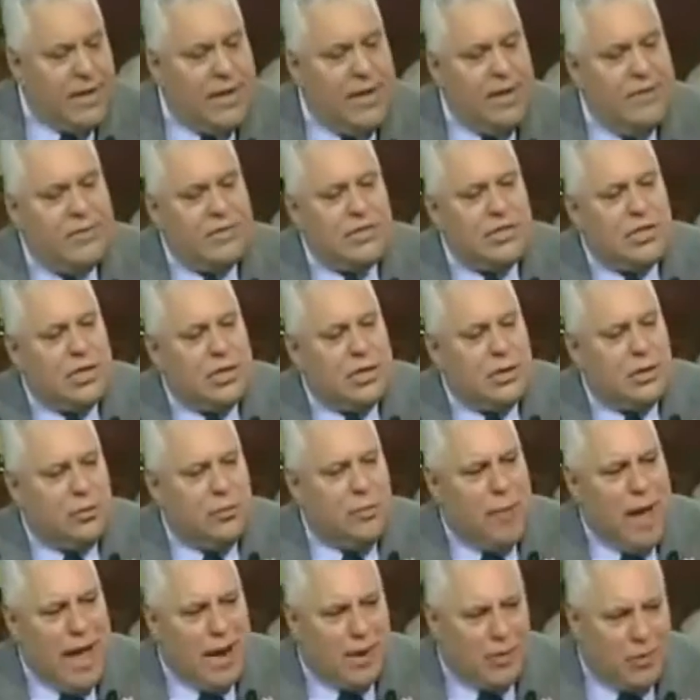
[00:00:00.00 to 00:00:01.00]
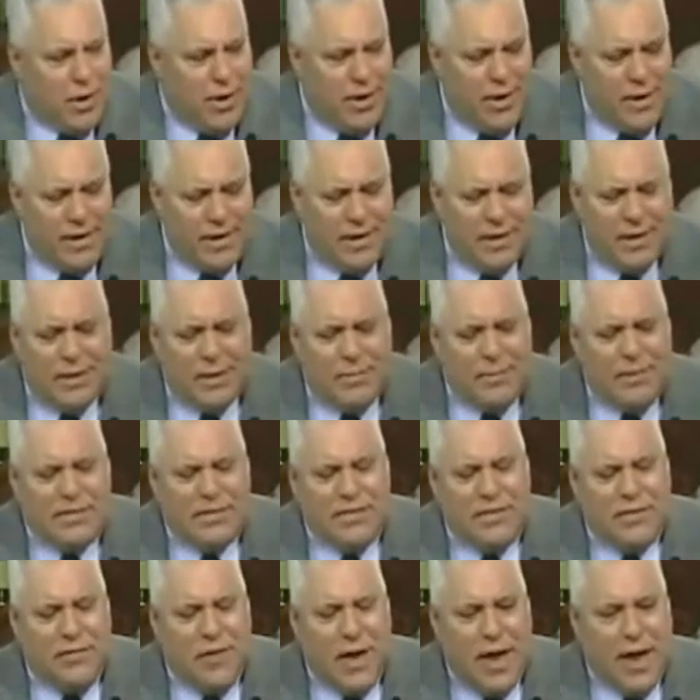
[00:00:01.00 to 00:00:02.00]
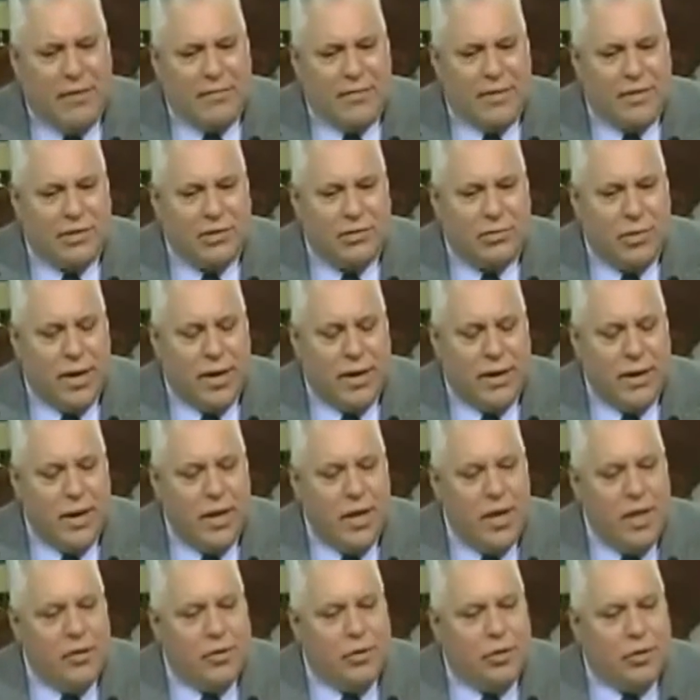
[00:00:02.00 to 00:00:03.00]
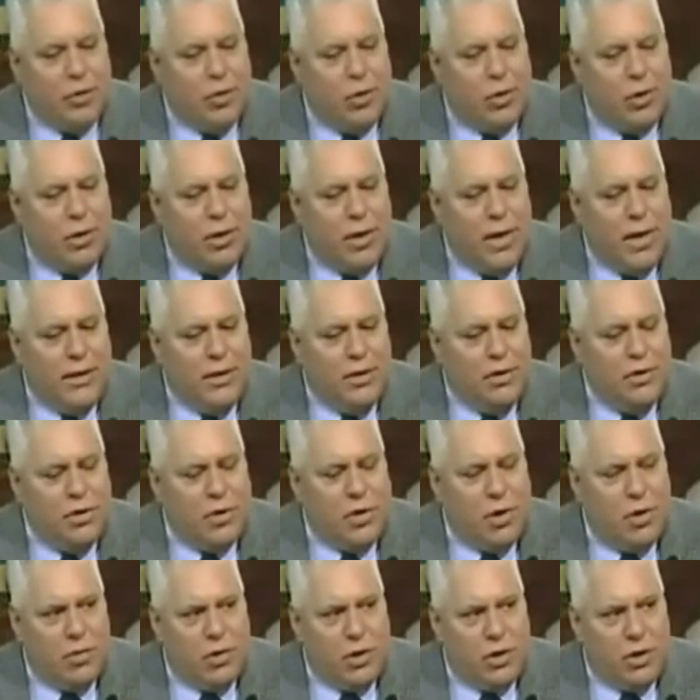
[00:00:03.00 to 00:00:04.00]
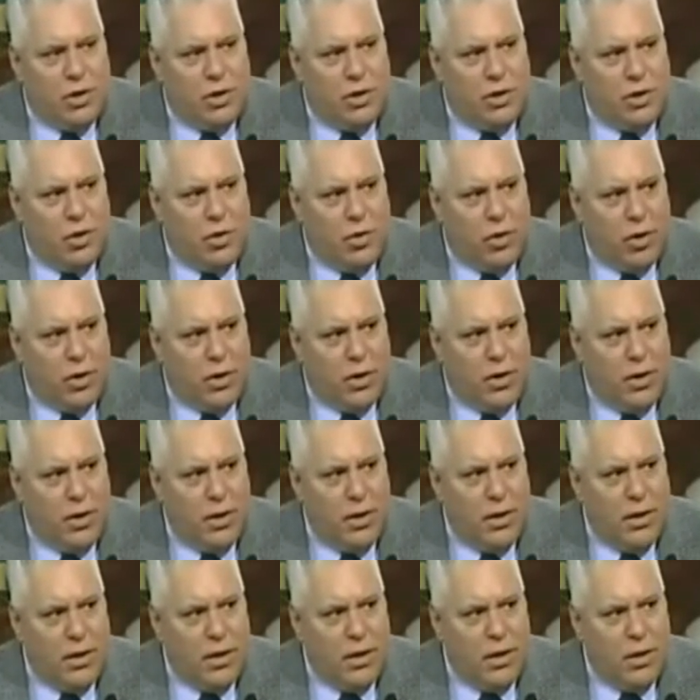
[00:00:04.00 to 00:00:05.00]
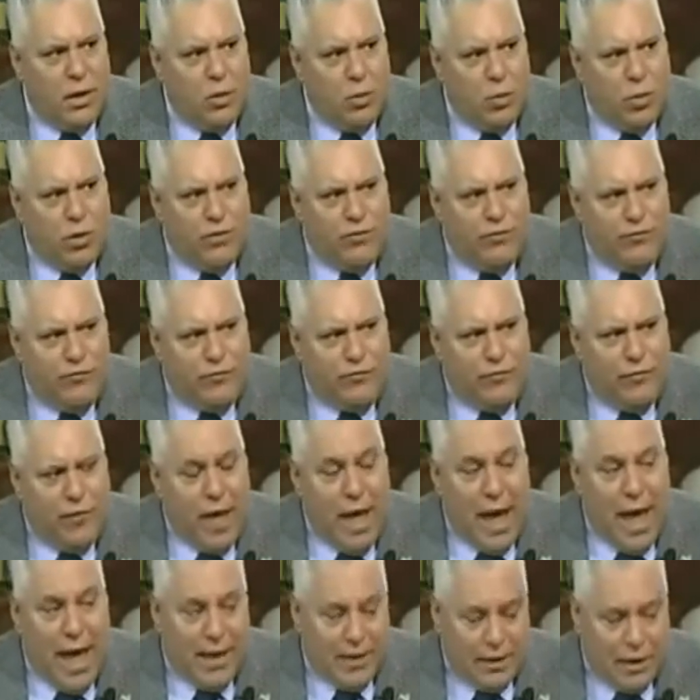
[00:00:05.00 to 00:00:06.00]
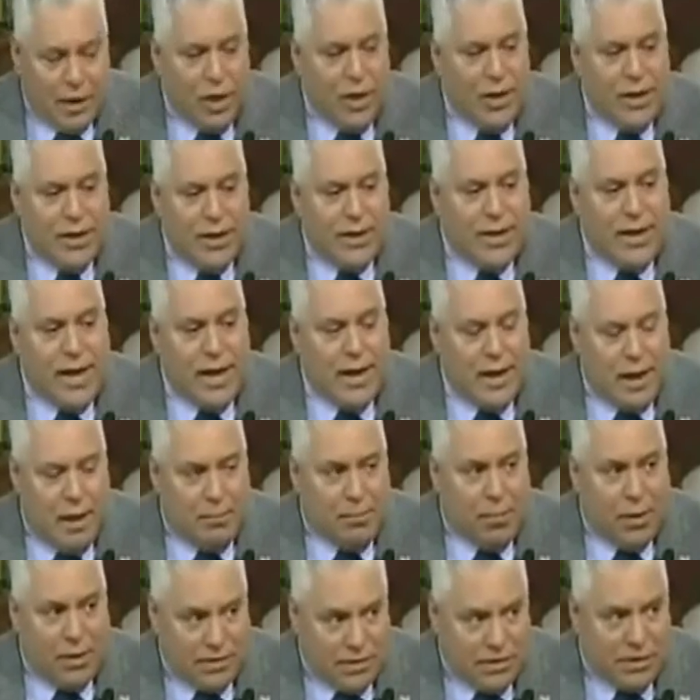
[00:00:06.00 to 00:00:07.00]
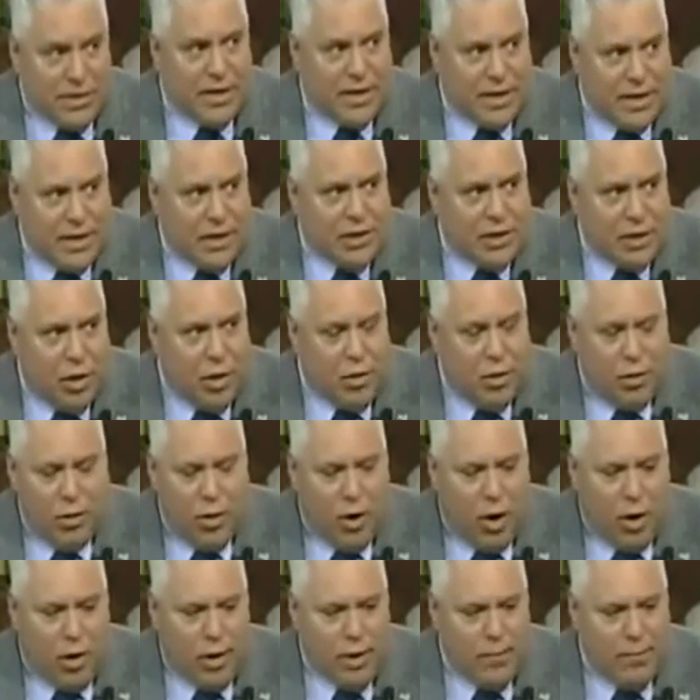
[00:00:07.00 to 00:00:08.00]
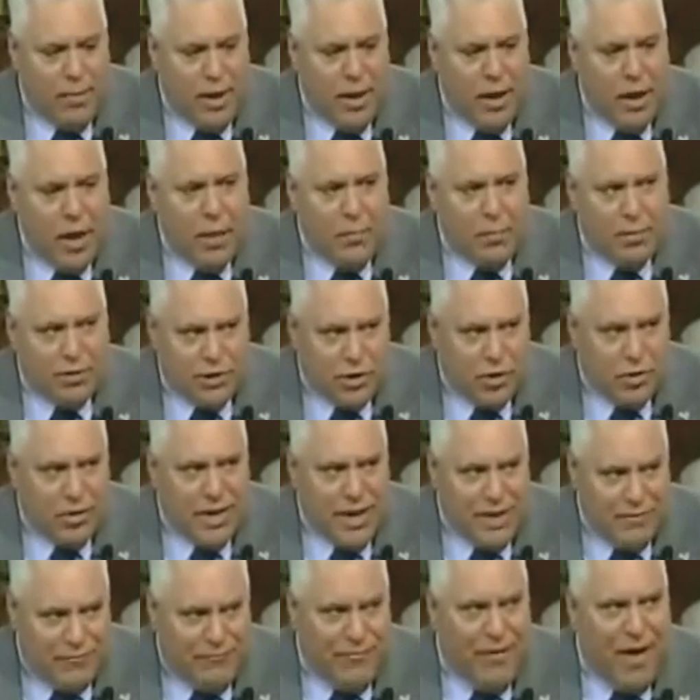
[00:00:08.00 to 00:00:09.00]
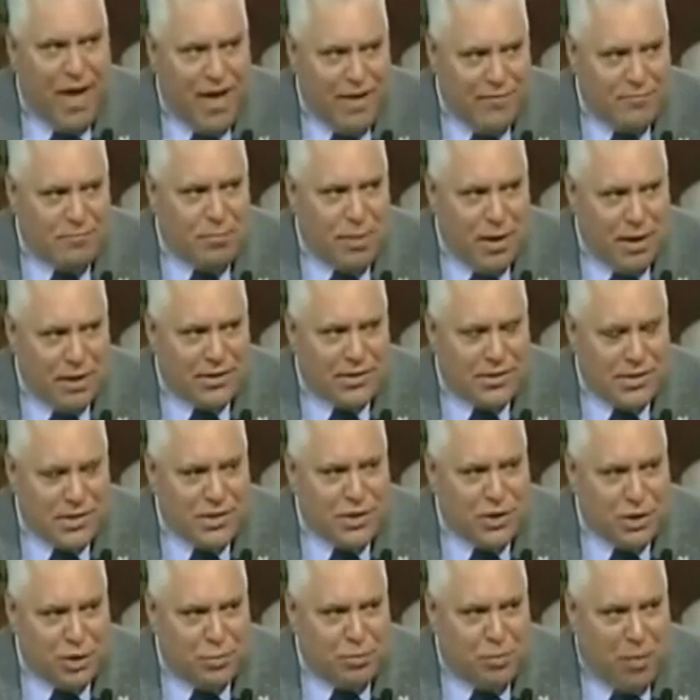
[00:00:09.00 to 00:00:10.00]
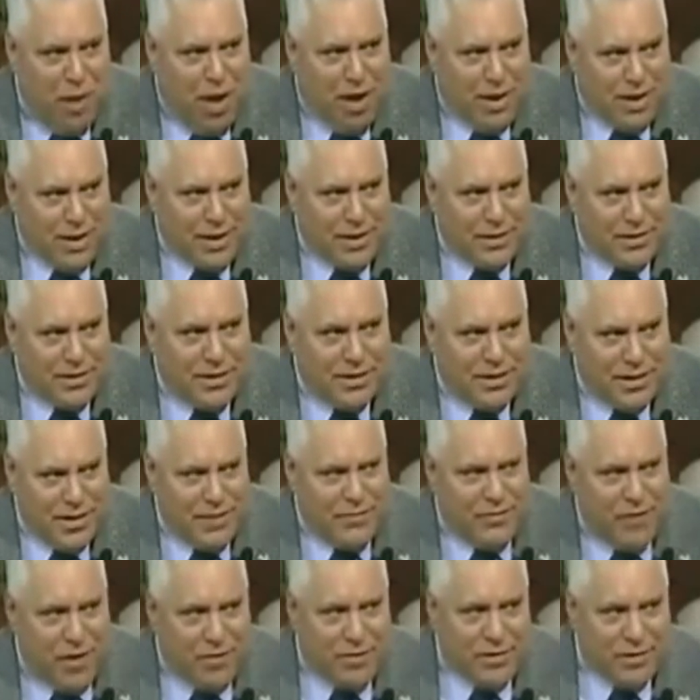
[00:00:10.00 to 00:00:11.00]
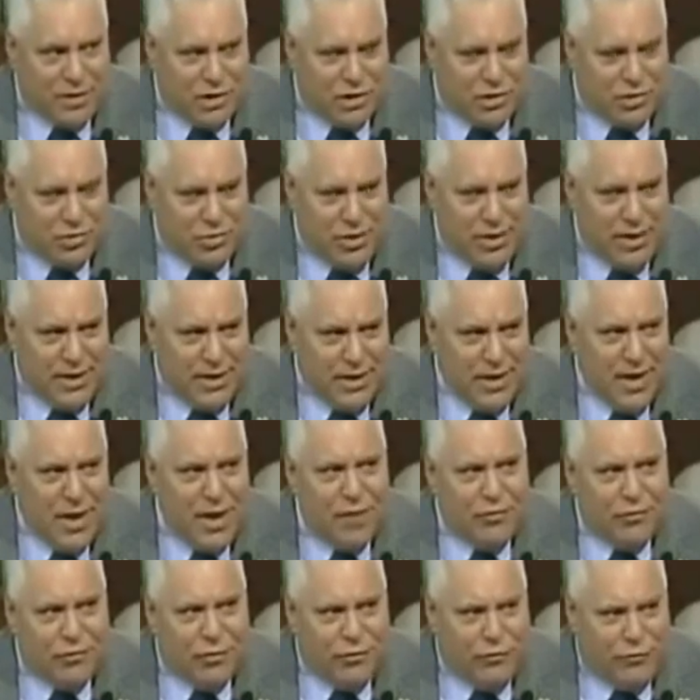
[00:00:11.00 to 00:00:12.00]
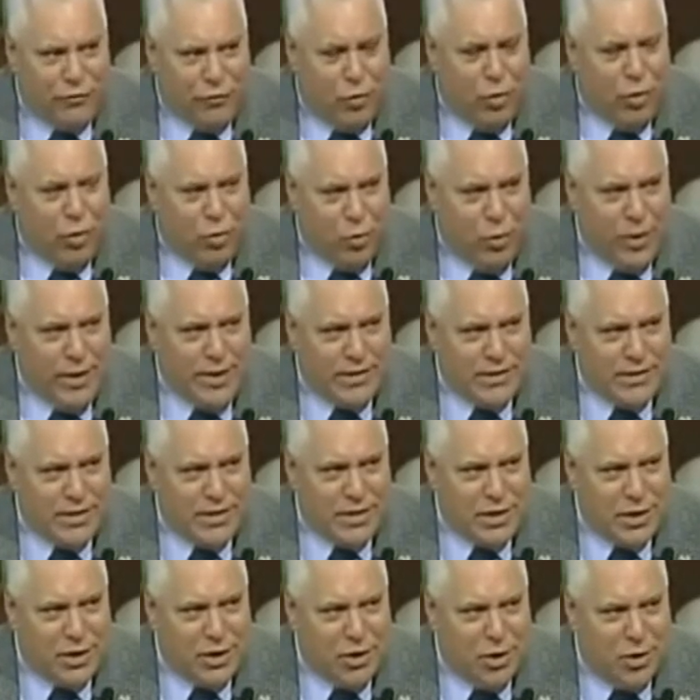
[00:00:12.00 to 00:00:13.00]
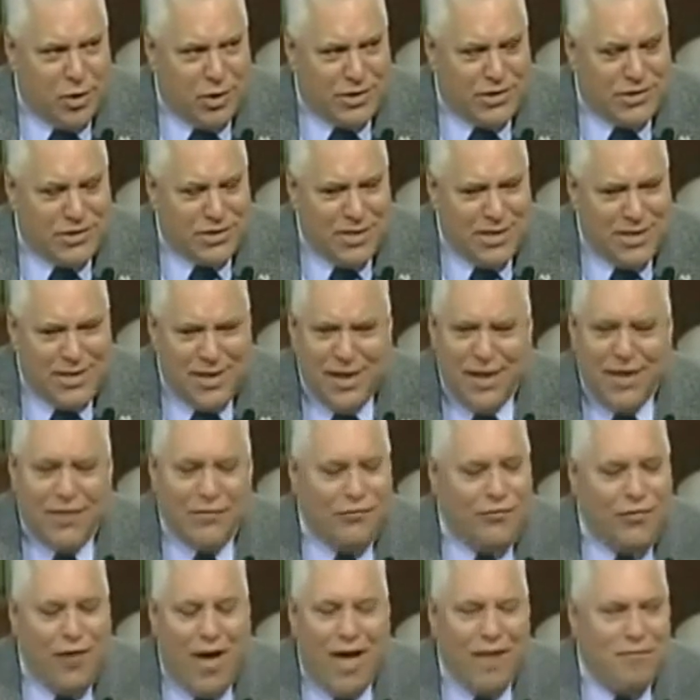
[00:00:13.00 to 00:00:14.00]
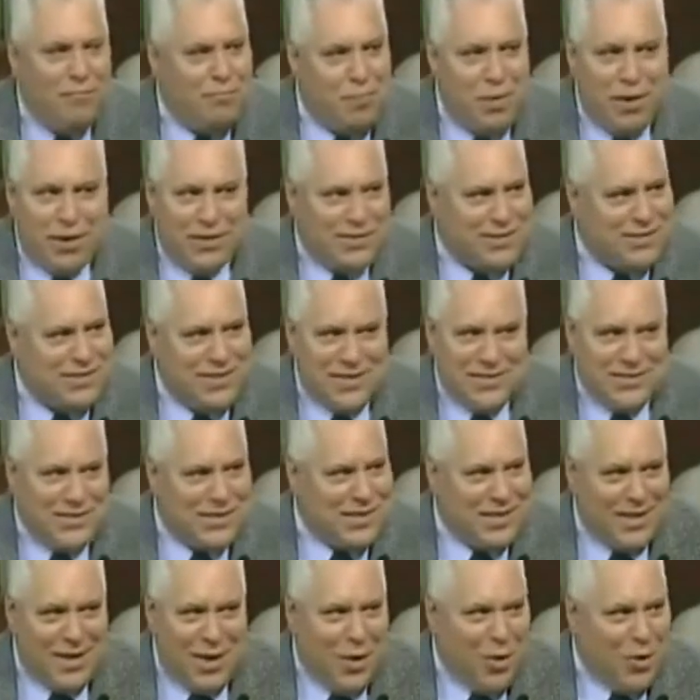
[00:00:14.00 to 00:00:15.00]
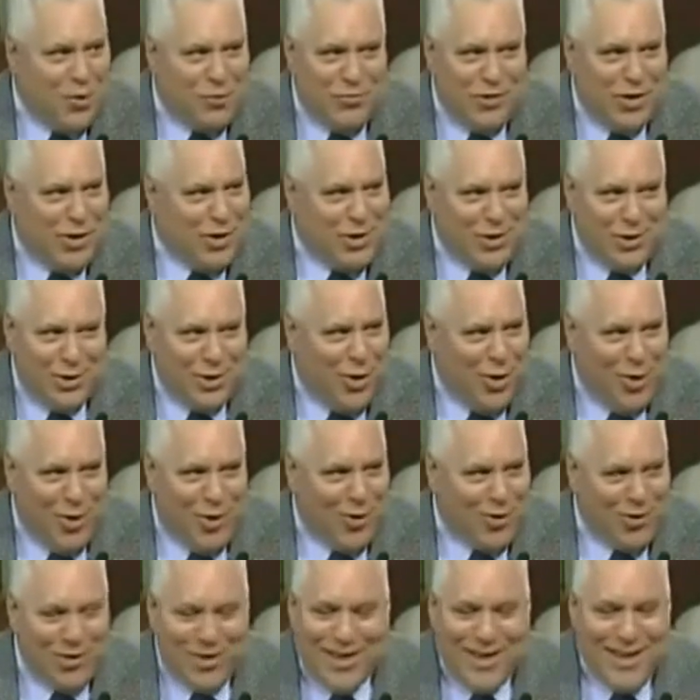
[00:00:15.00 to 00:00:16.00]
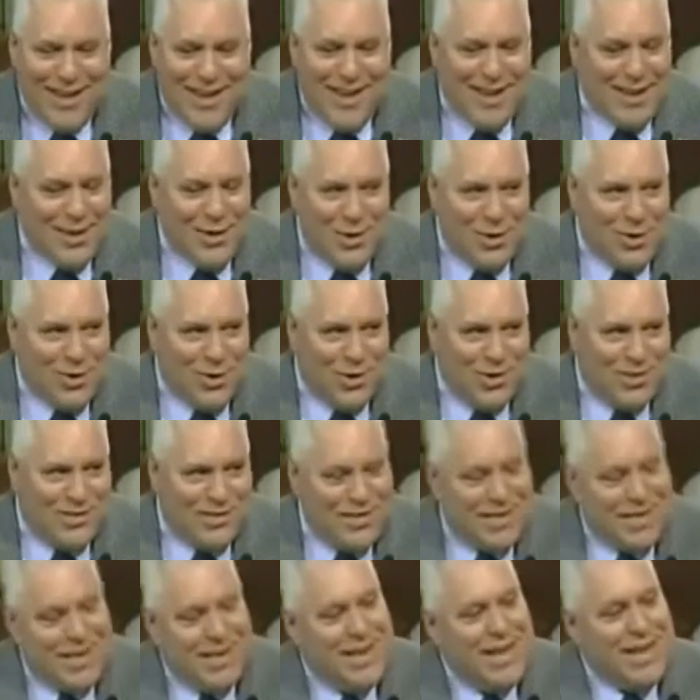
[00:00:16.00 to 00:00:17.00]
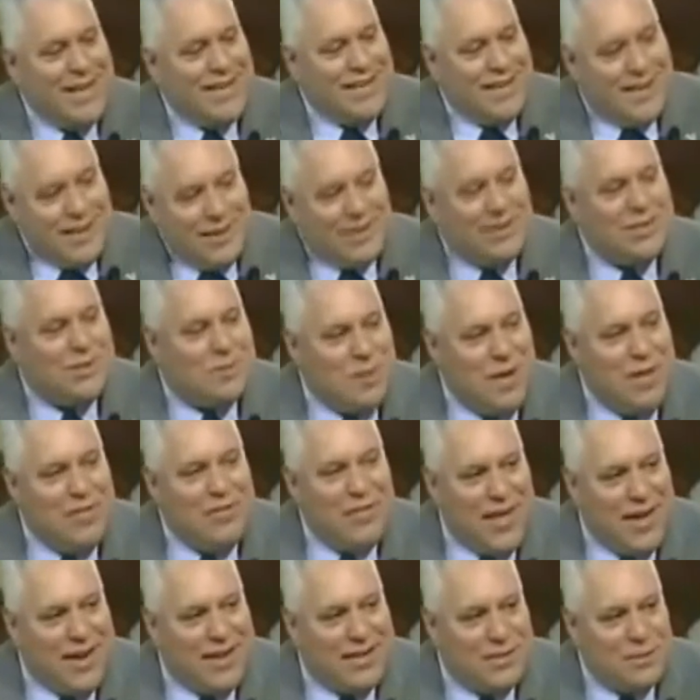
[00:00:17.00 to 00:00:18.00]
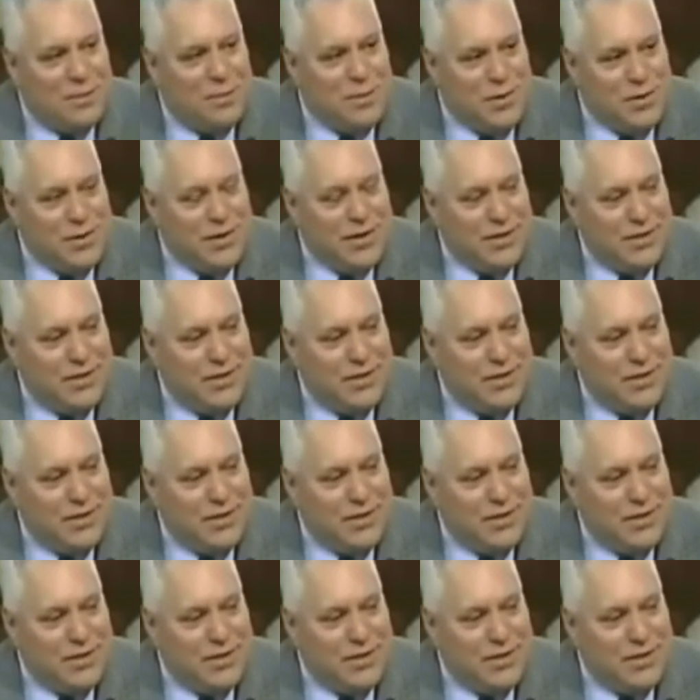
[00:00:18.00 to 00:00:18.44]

Give us a little background. Let me see if I have this straight. The Lord led you to go to New York with you get a bus ticket, you already paid, but you only have $5 in your pocket to live on the street for 4 weeks in New York City. $5 doesn't go very long in New York City. Tell us about that experience.